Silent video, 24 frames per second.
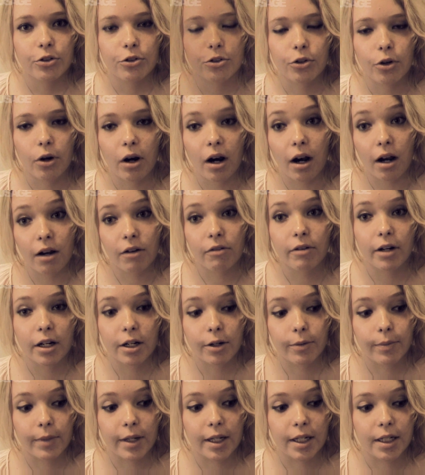So I
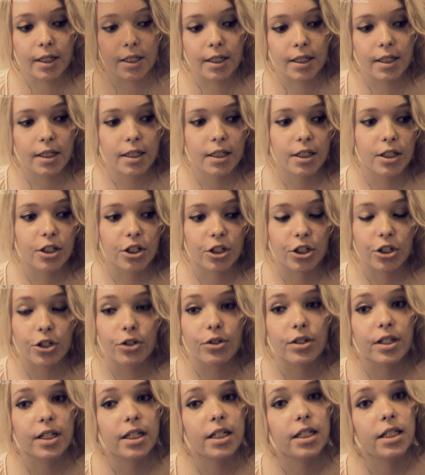recommend just
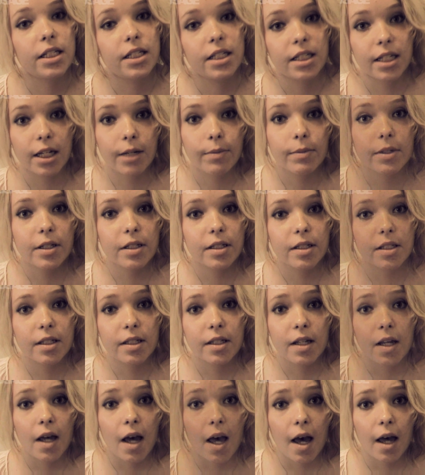using it in
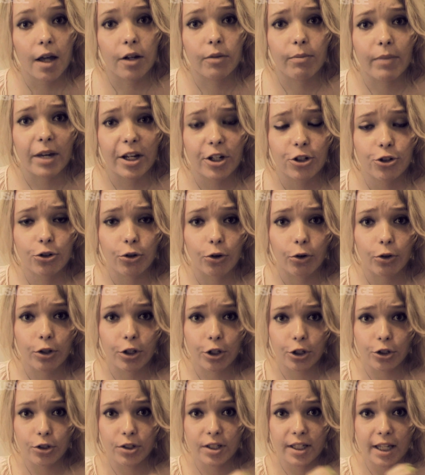segments, and make sure
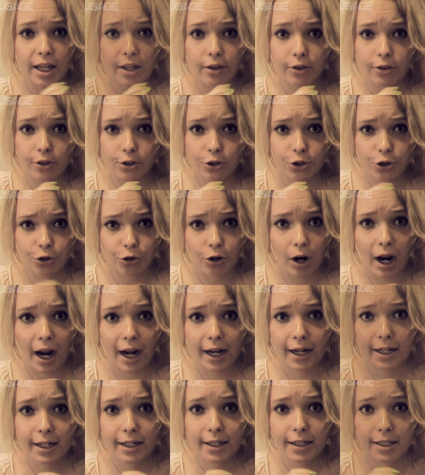that you set the
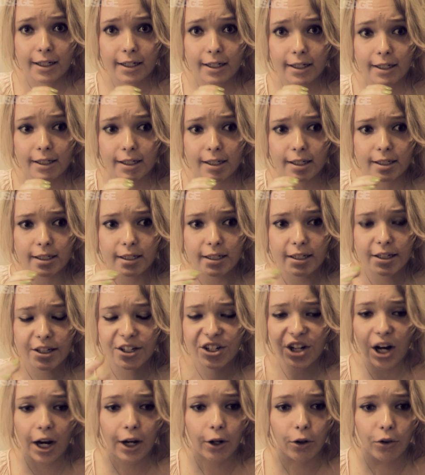track
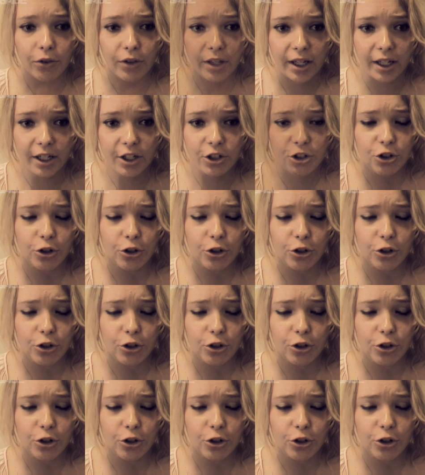style thing.